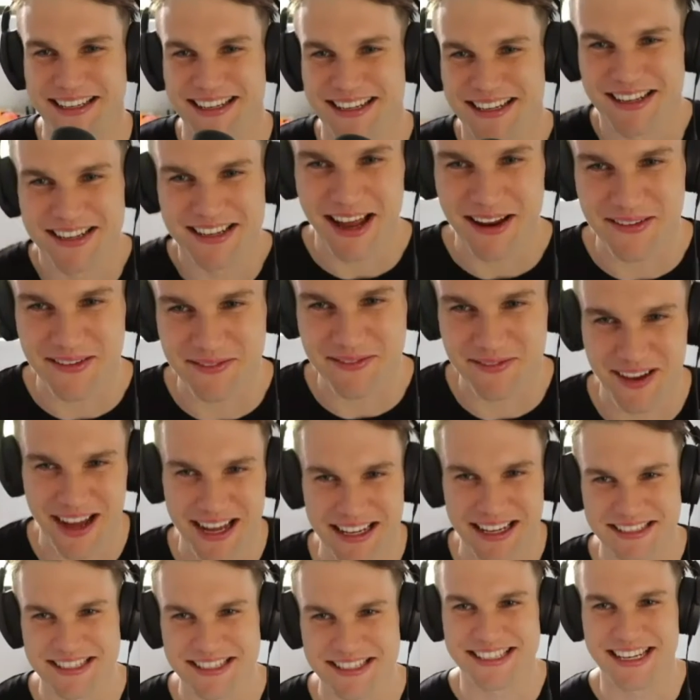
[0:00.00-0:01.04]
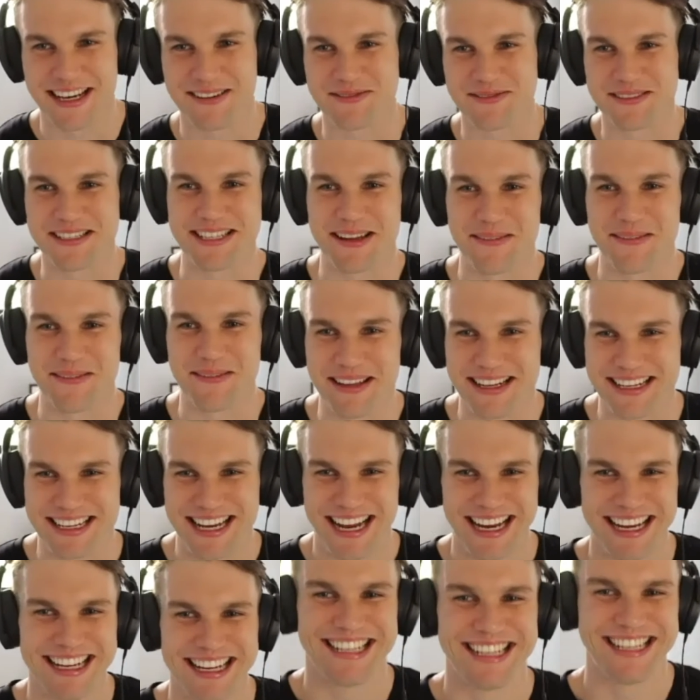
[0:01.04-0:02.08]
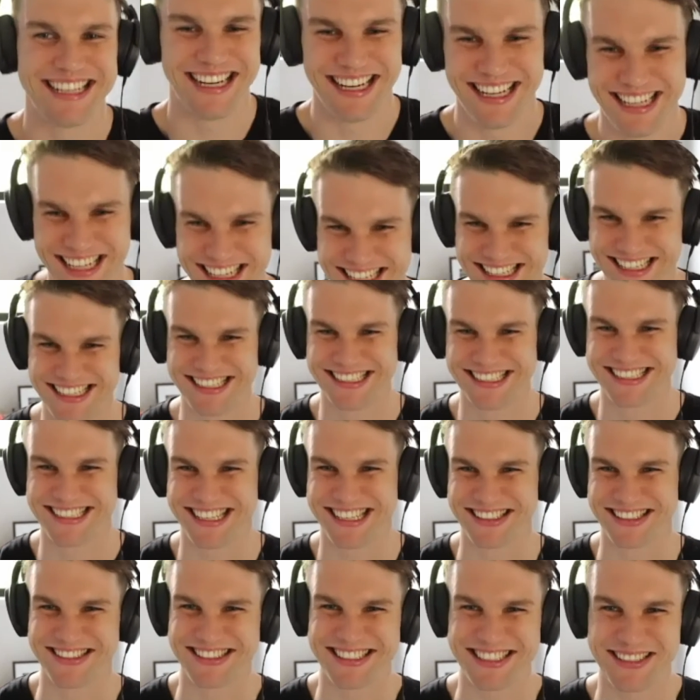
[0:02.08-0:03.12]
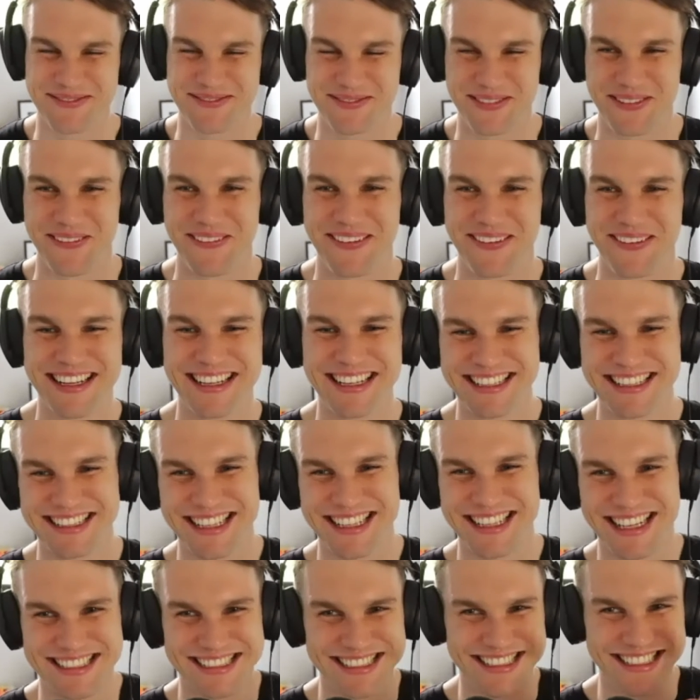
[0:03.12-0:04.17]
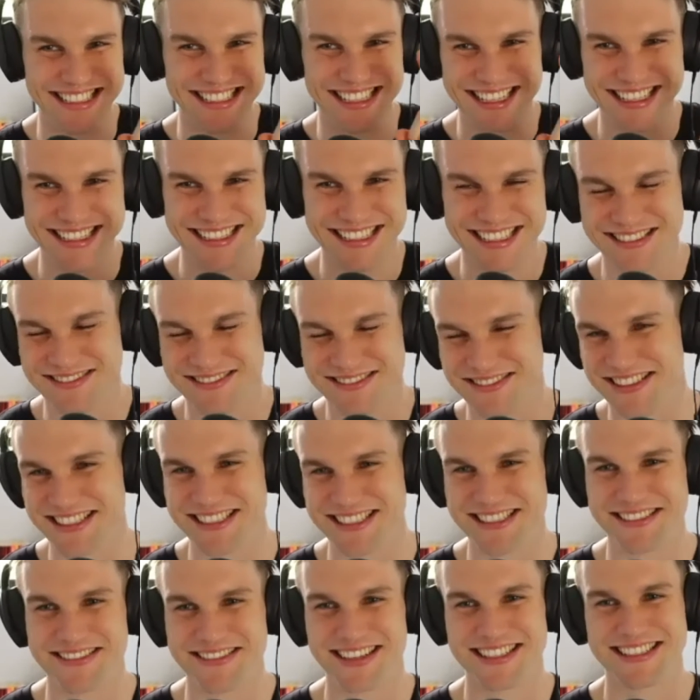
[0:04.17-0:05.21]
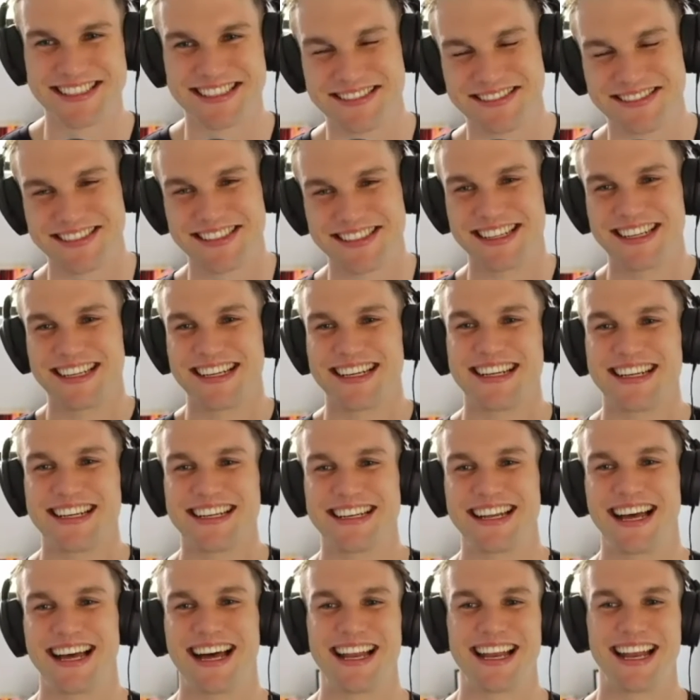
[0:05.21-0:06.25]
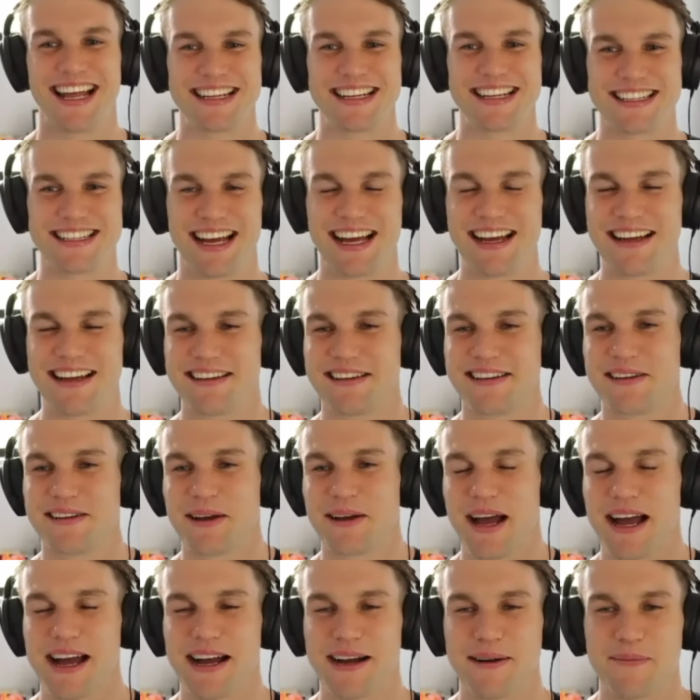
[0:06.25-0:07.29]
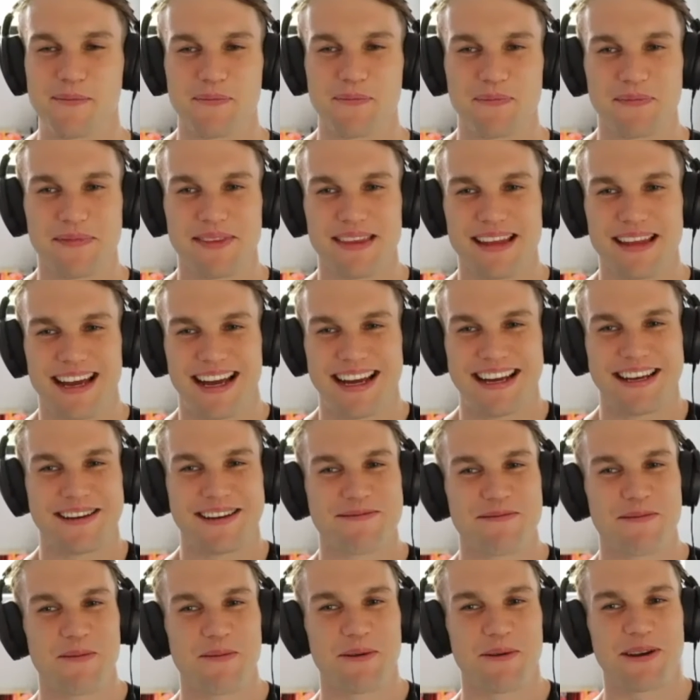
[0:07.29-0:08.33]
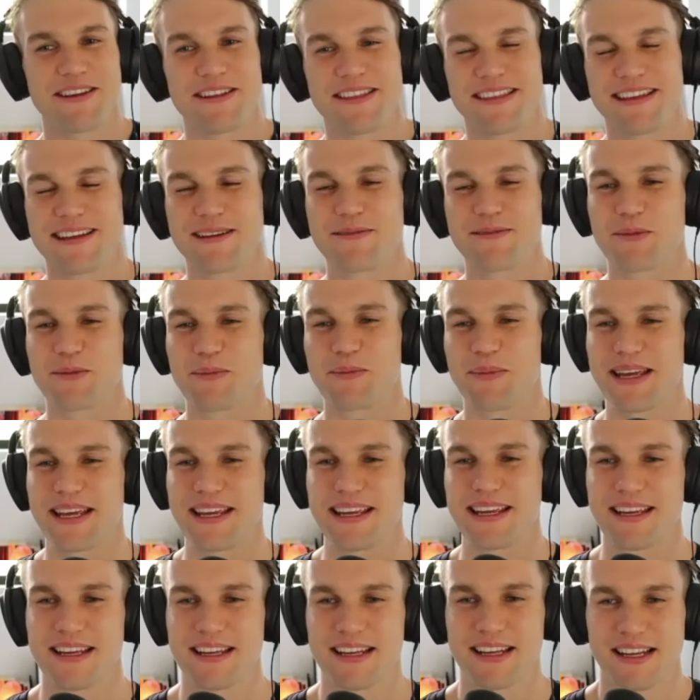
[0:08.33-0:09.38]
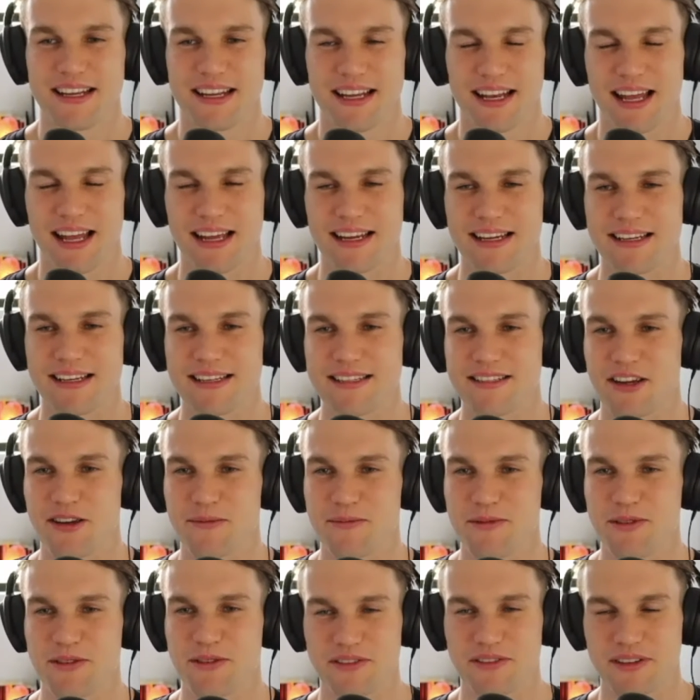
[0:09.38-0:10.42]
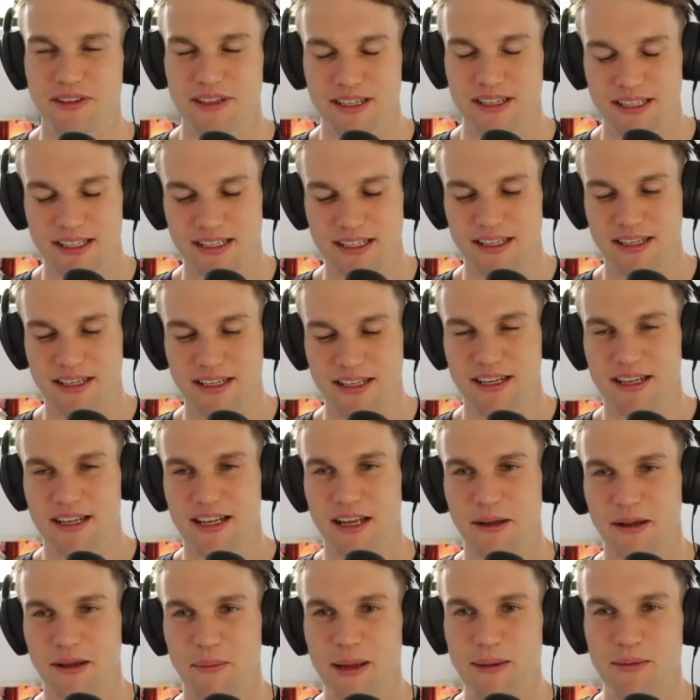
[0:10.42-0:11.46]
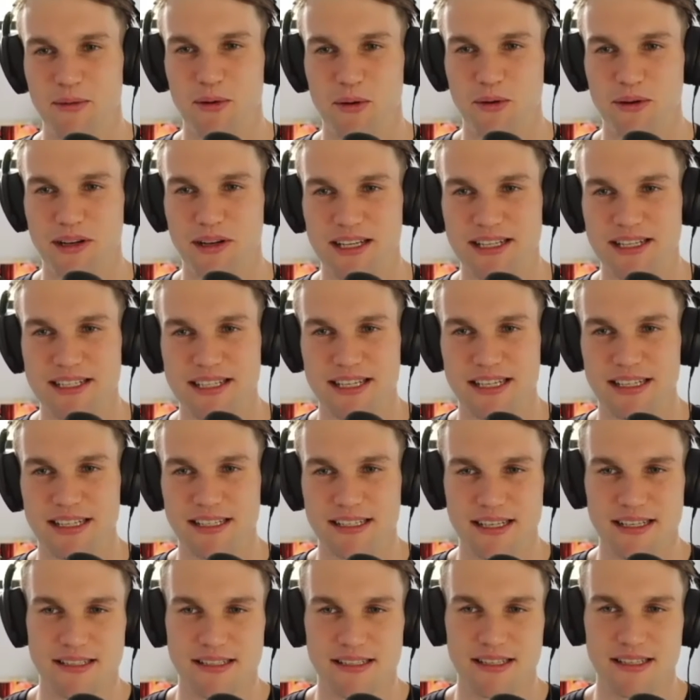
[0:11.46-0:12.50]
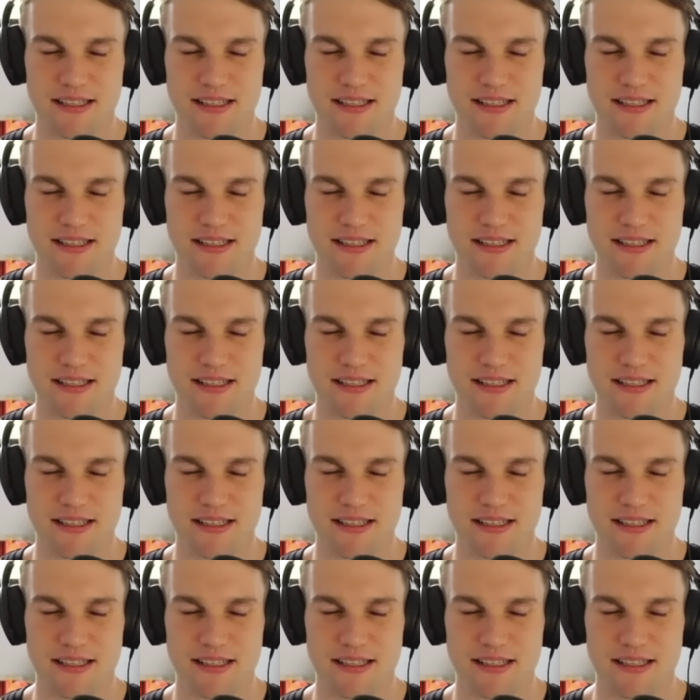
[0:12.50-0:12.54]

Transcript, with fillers: advanced stuff to something so simple. That's the key. That's what he's always doing. No, I like that. What do you think would be like in terms of like people who are listening to this